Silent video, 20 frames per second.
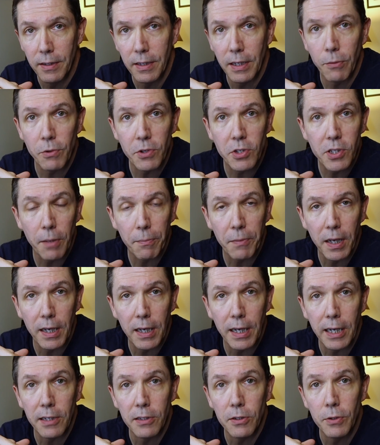It was something
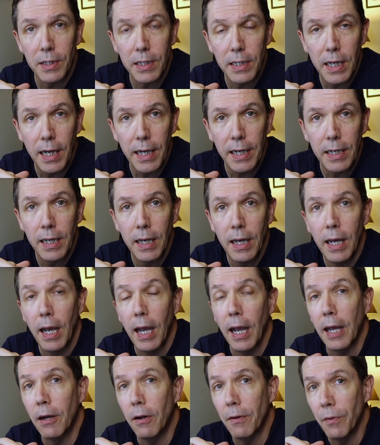I could do at night and